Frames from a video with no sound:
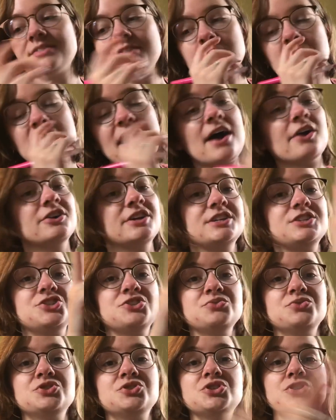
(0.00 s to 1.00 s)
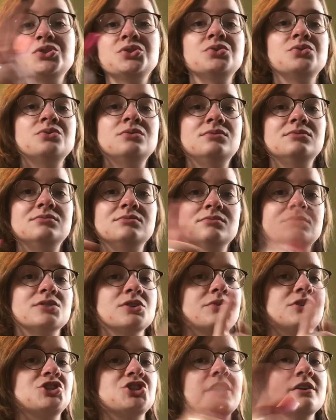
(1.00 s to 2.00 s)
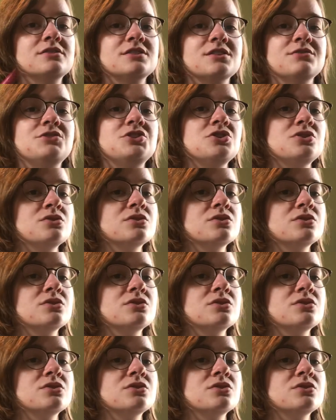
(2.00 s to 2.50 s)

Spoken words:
them out into 2, so in chunks of 2,